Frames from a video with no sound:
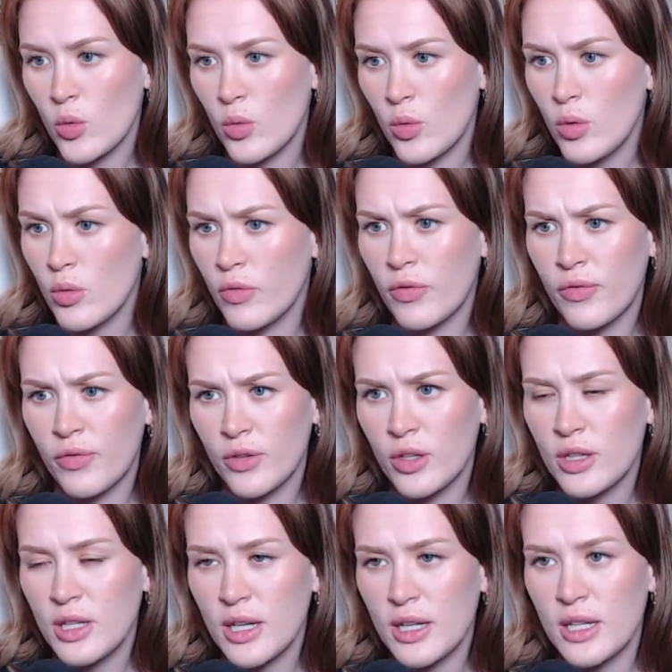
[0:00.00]
Oof.
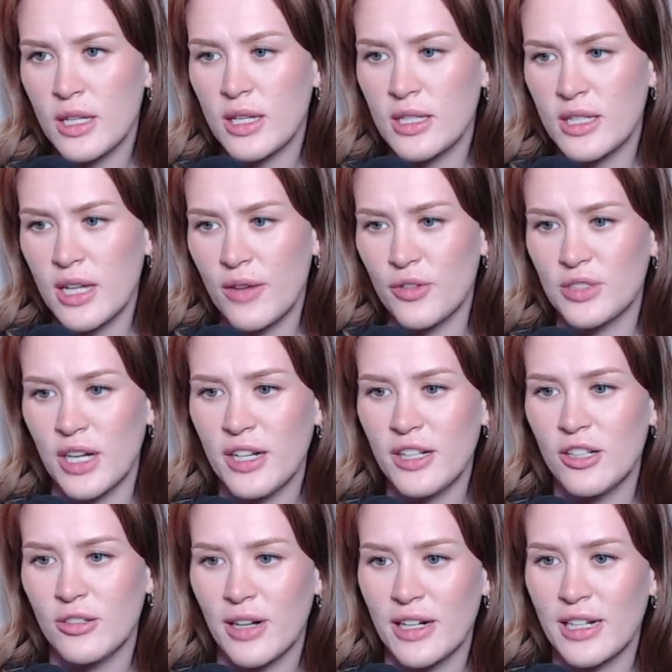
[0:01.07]
Good thing I didn't get Devil
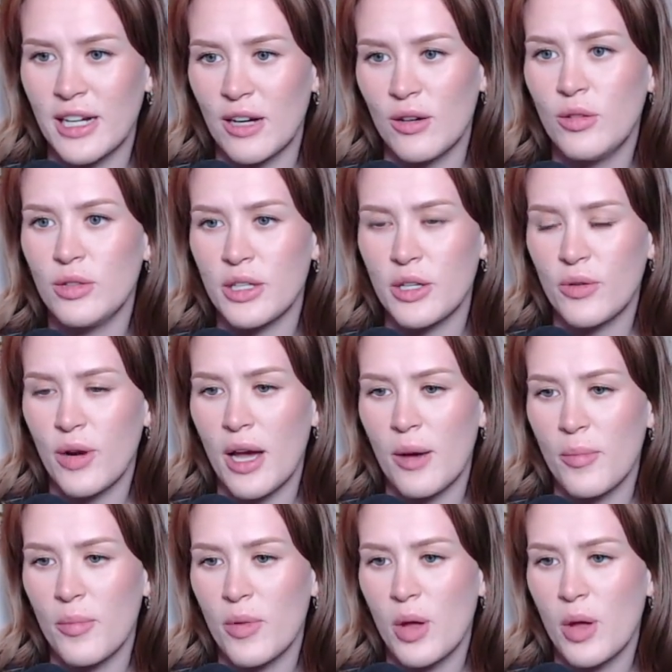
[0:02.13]
Dino right now. Holy Doom crap.